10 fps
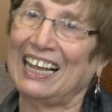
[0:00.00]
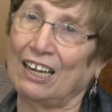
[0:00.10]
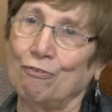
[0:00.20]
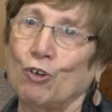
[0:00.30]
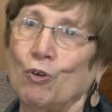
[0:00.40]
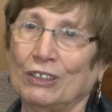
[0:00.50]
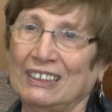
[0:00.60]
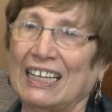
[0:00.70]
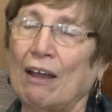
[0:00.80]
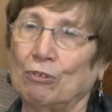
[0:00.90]
And of course,
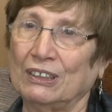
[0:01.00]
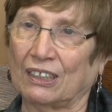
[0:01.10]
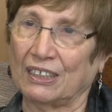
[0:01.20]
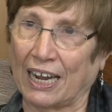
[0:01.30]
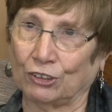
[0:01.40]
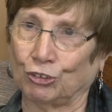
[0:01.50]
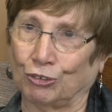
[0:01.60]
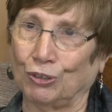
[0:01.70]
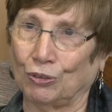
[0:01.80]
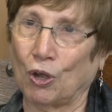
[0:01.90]
that was a
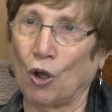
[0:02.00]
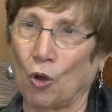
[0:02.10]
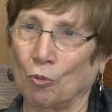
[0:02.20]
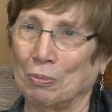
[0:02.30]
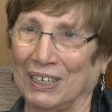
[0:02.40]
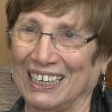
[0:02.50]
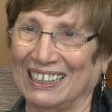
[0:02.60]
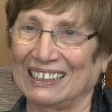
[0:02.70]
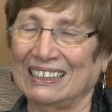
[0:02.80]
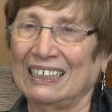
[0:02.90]
natural opening.